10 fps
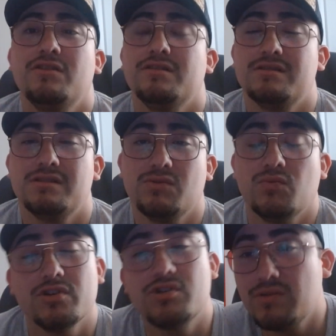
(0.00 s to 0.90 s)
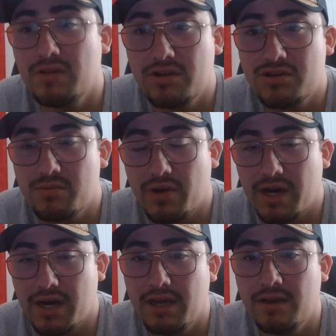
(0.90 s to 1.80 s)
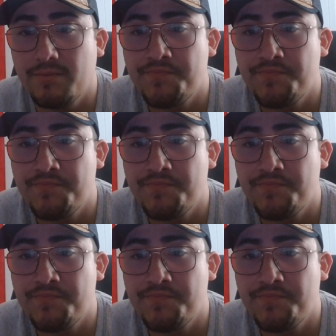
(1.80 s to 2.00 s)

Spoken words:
to see what shoe they should buy.